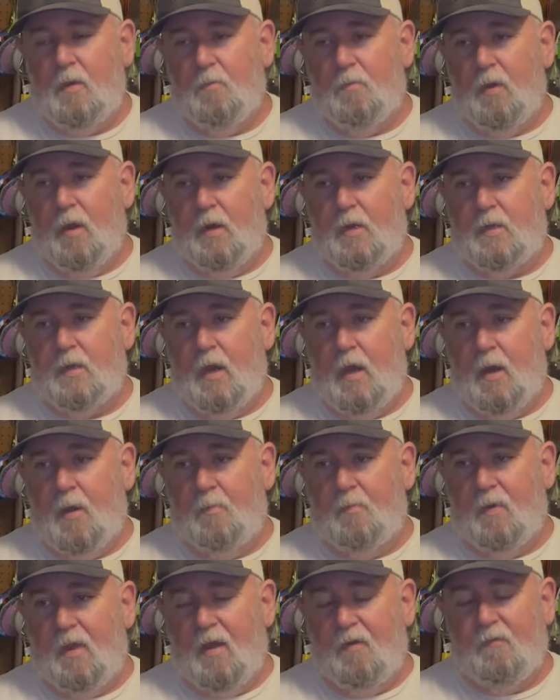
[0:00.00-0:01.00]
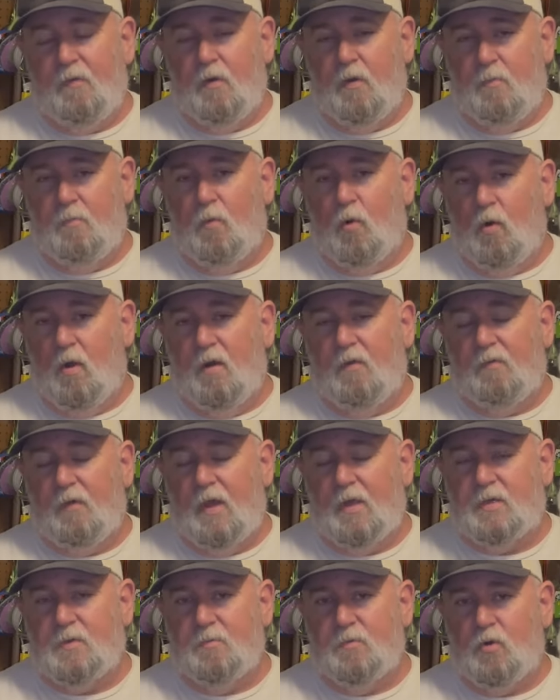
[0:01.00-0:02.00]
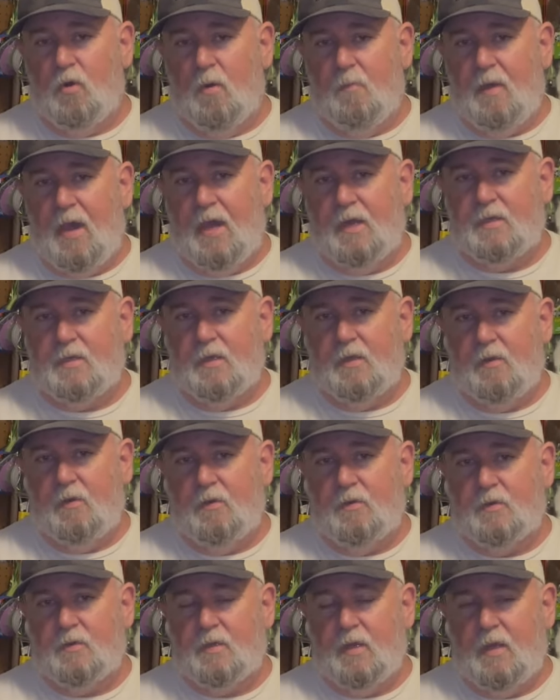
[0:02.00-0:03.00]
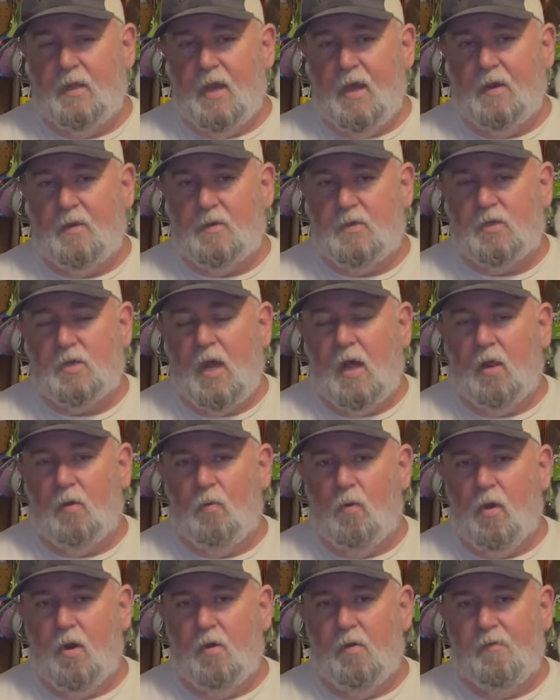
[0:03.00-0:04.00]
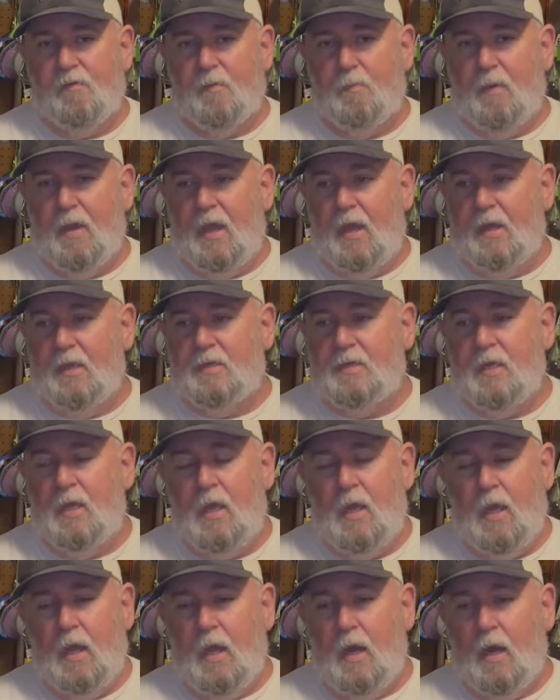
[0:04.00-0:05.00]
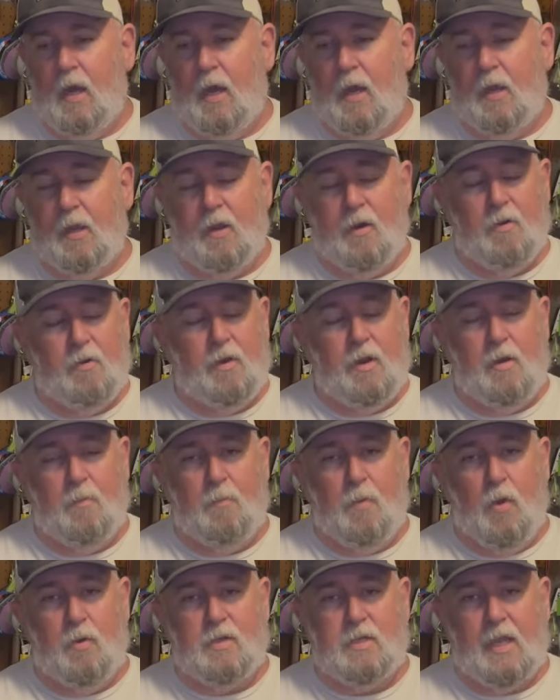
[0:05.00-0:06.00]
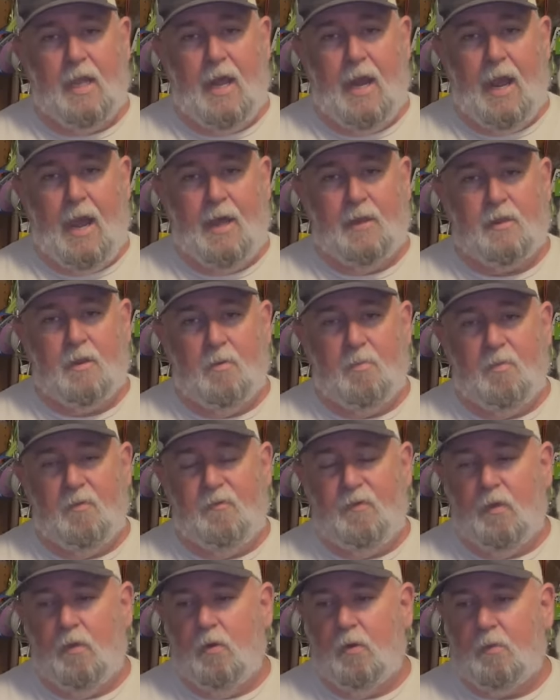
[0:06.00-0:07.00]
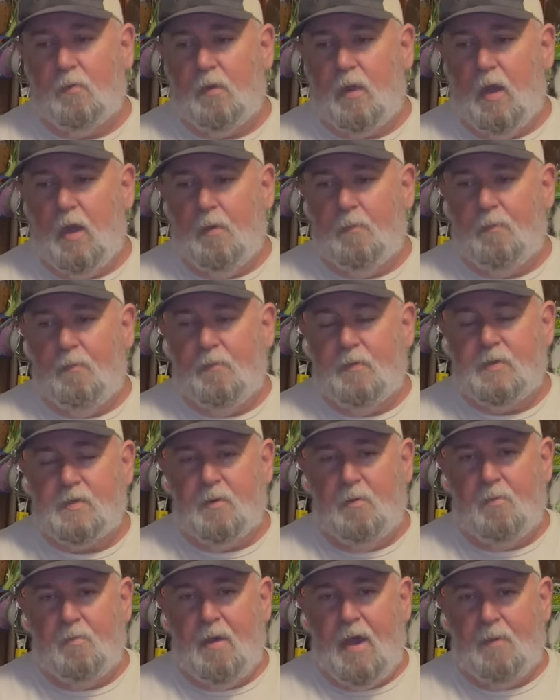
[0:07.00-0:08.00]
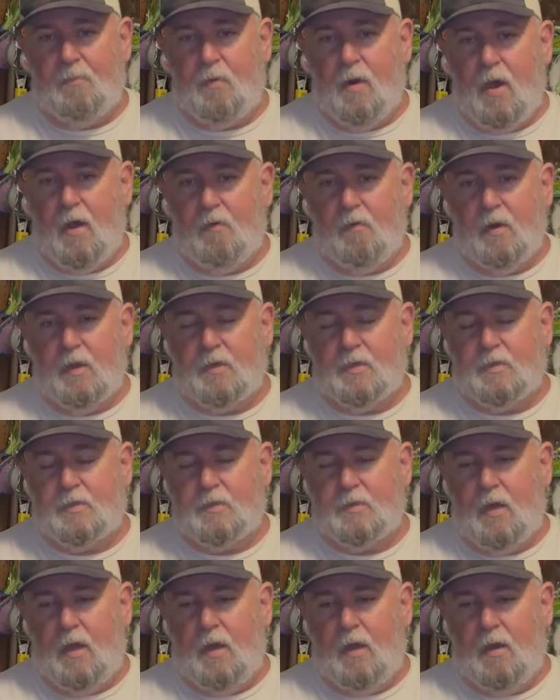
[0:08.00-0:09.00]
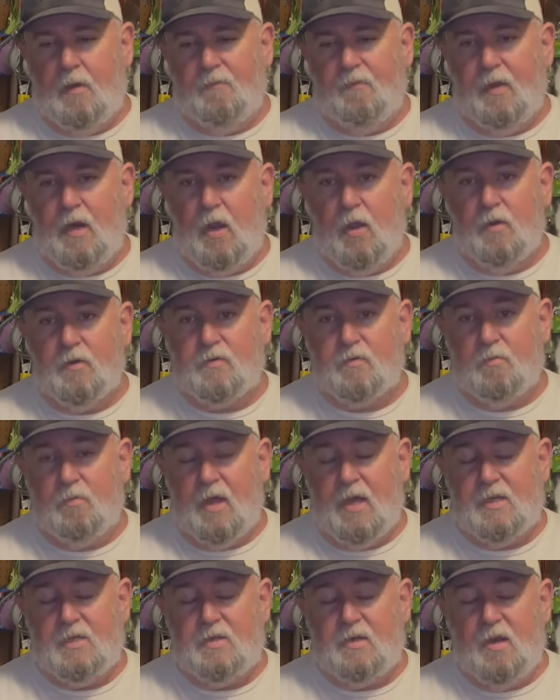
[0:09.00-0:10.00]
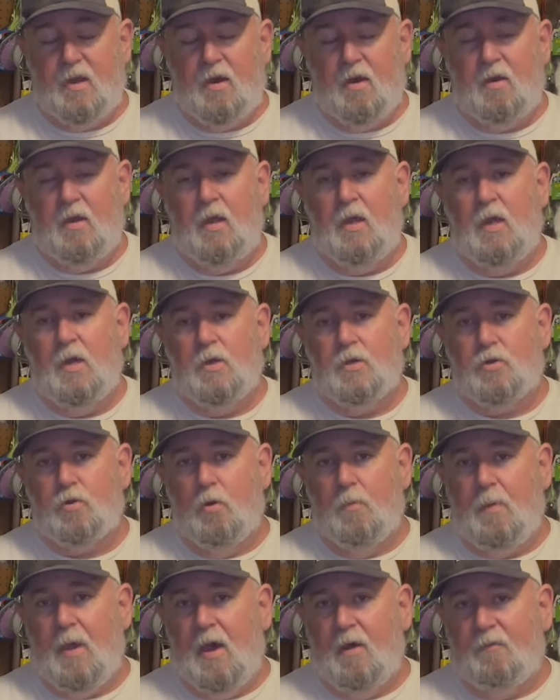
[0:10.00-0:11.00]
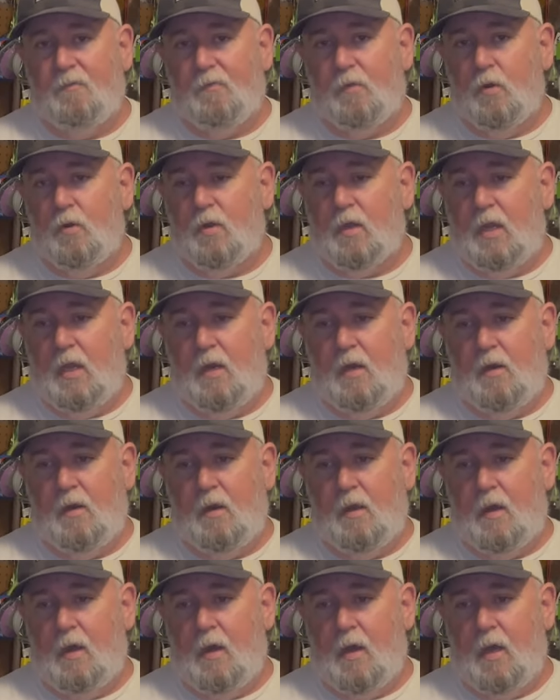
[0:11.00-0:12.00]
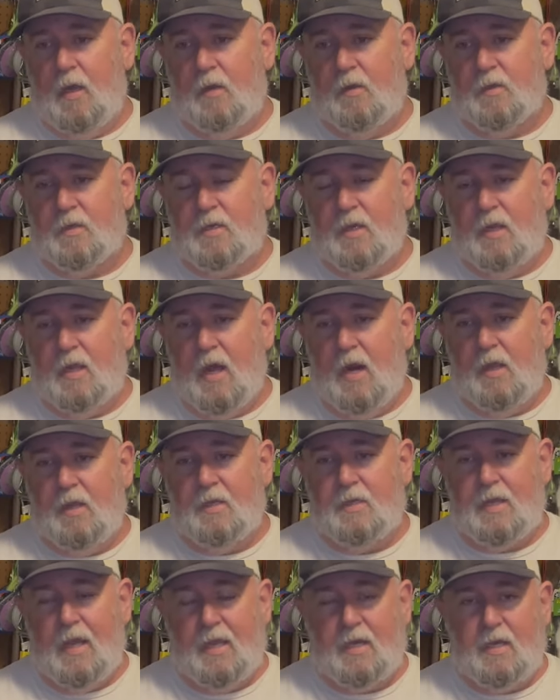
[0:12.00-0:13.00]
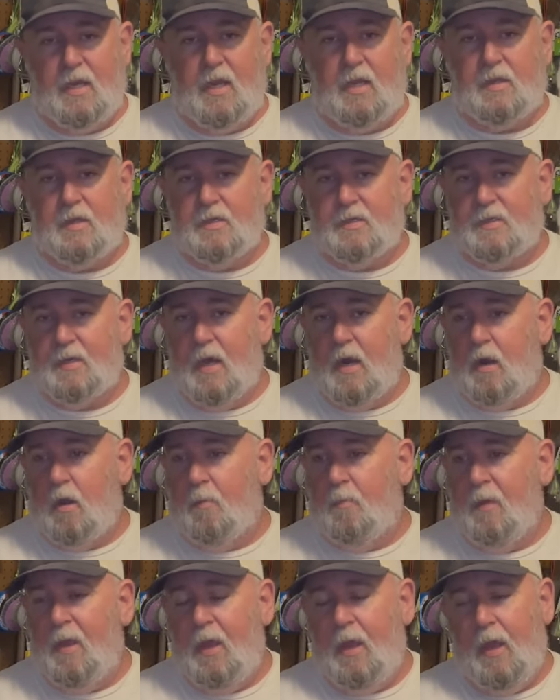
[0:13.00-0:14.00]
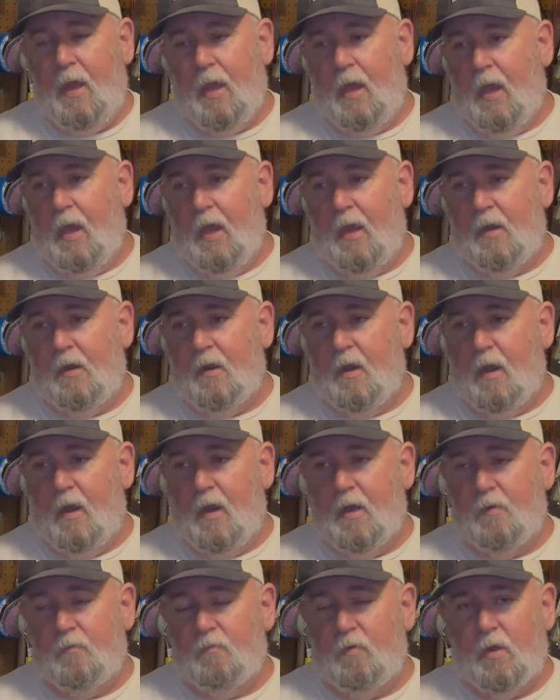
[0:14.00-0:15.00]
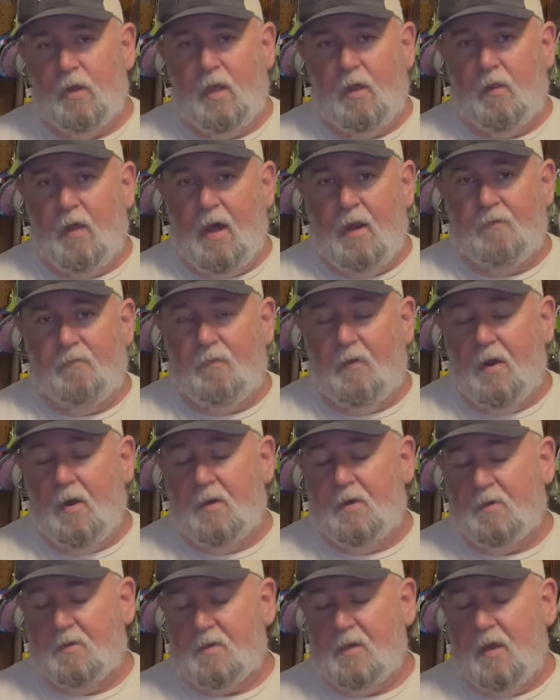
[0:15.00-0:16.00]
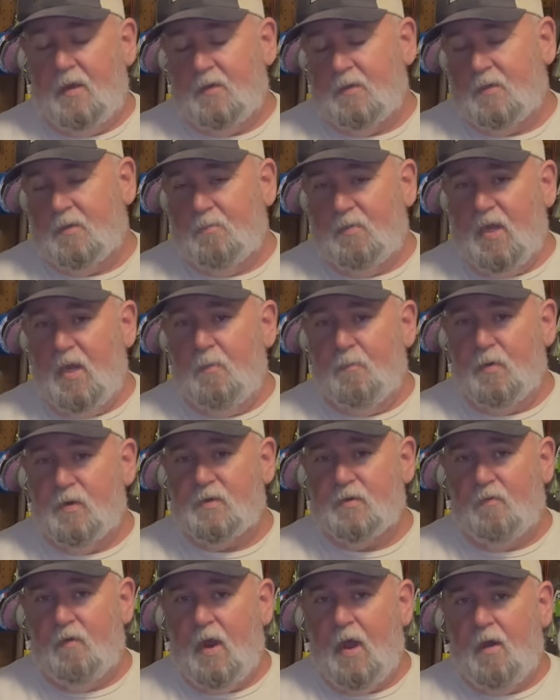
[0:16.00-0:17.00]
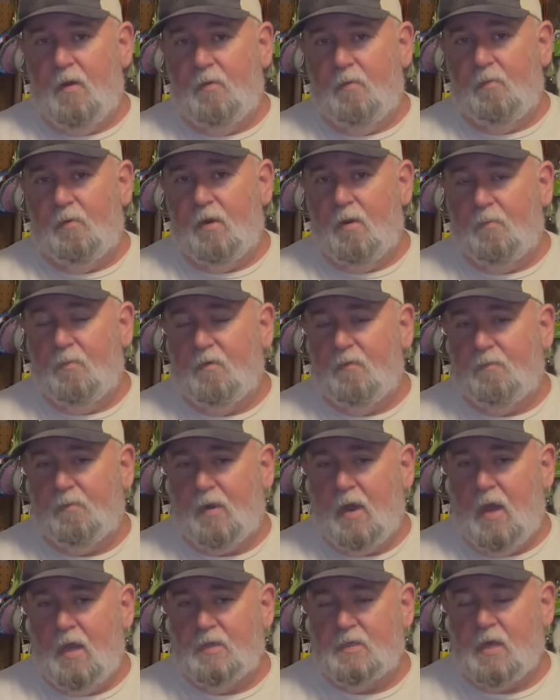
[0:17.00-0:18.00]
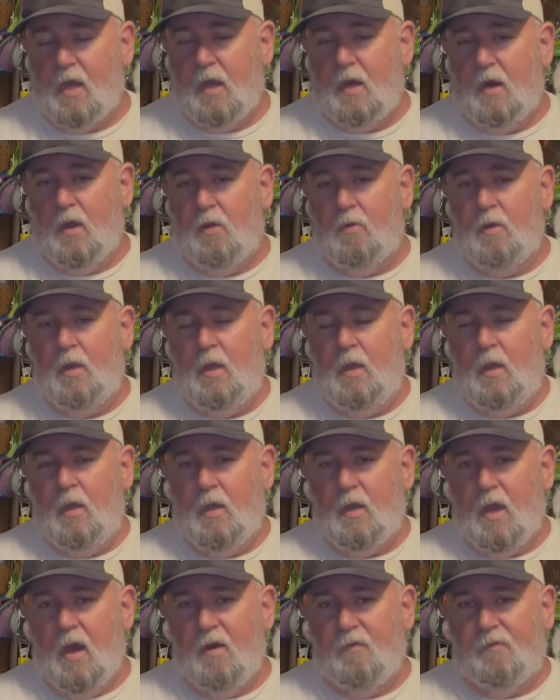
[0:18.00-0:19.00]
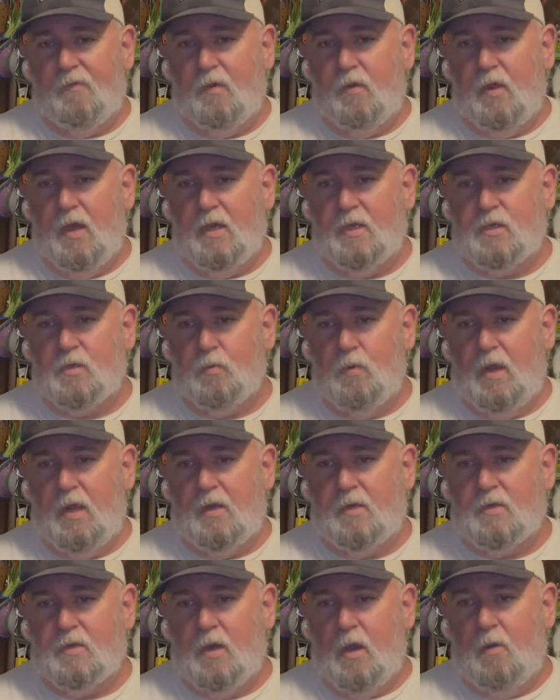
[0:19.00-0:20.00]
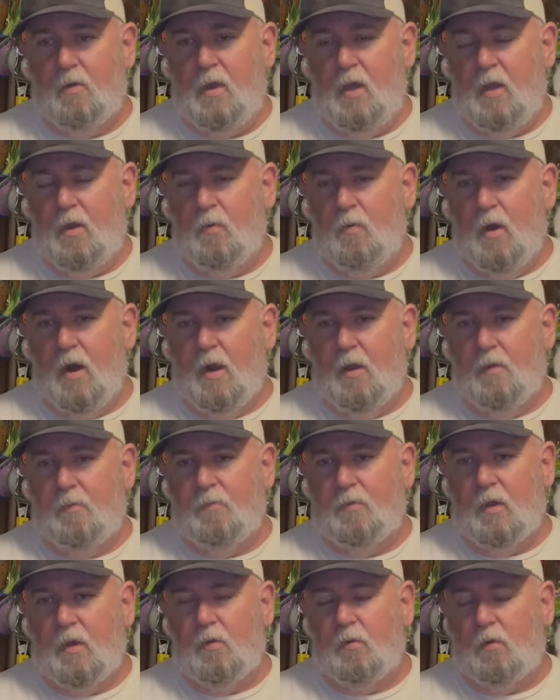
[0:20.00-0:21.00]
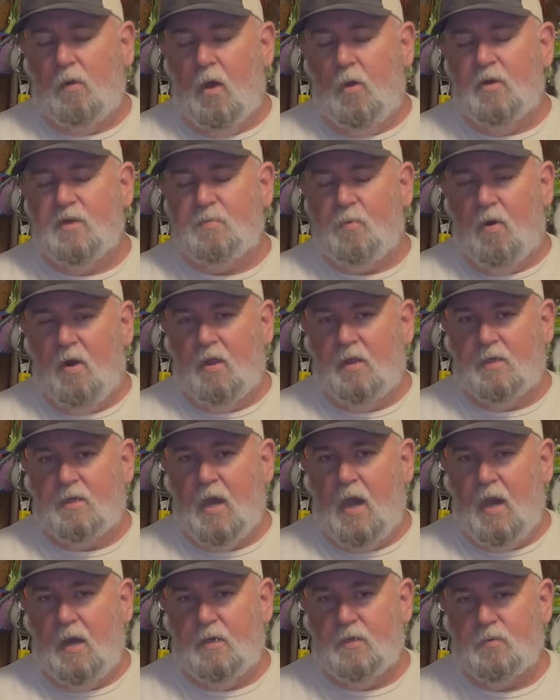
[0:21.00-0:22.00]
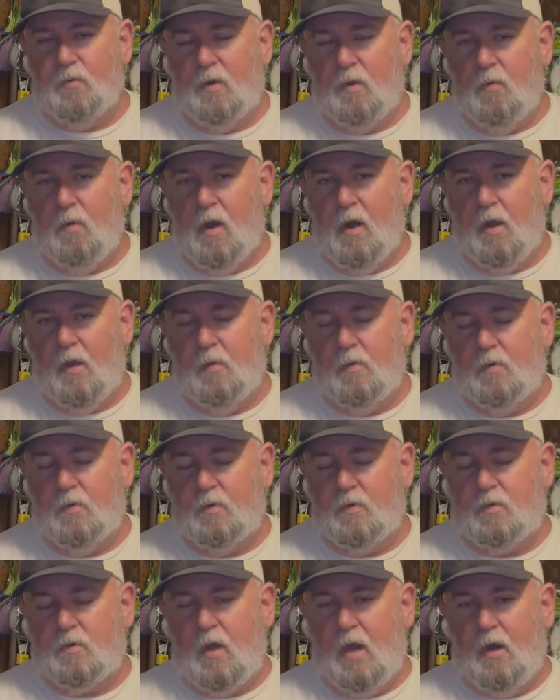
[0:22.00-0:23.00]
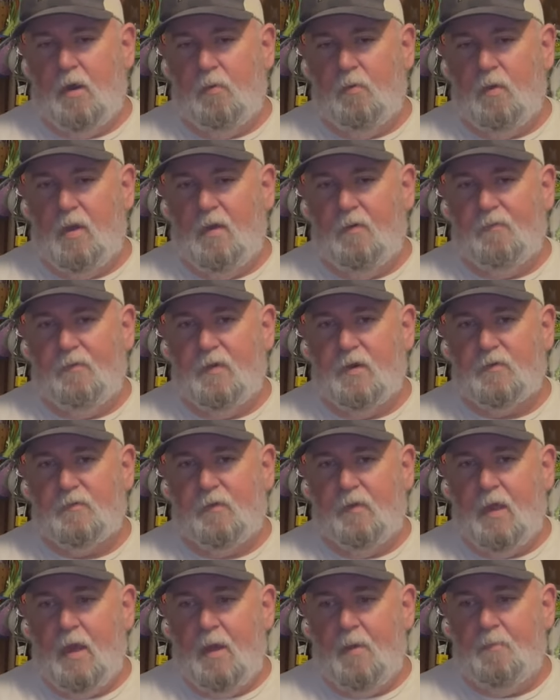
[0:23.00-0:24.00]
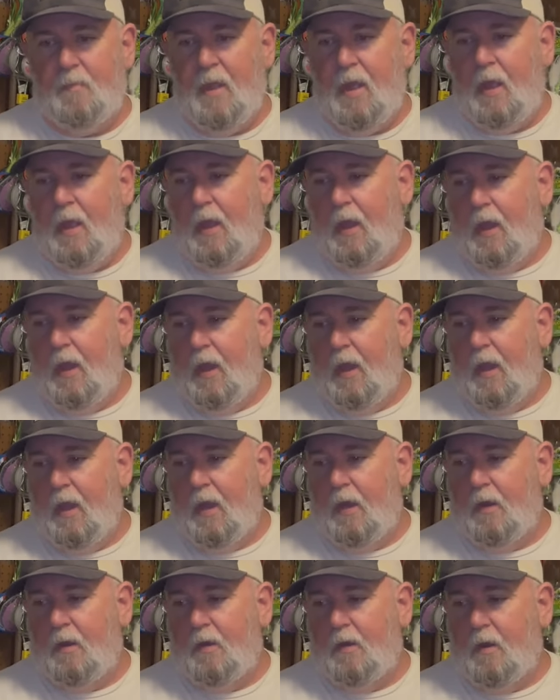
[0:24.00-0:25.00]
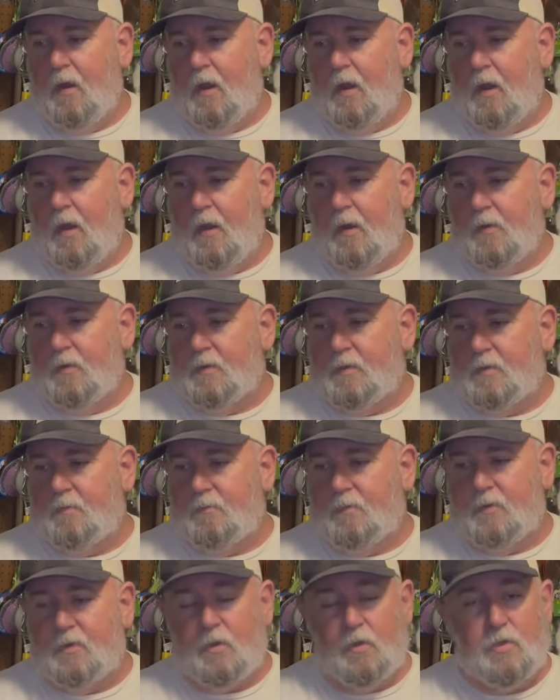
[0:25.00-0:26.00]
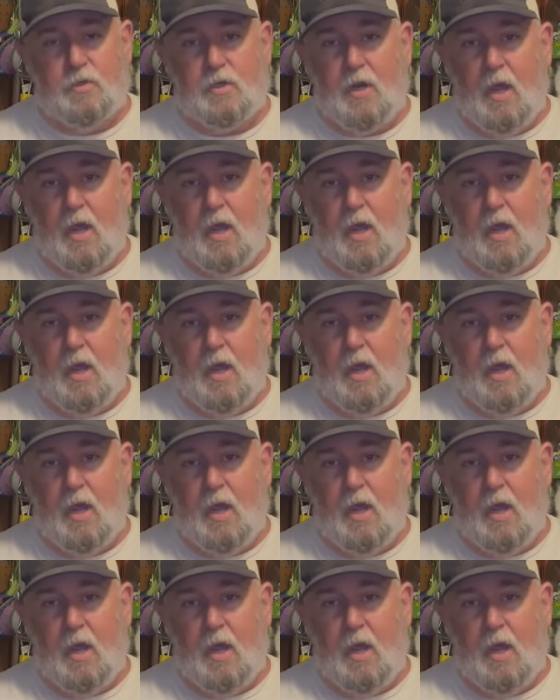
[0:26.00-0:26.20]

but have heard more of like some doormats in that shallow water of the bays. You don't need a boat to get at them. If you look up some of Matt Broderick's videos from last year, shorebound fluking, you'll see kind of the technique, the setup, and really a lot of fun and some keepers around. A number of guys I know got a few last week. So you want to, the lowest part of the tide is when you want to try to fish for them. And those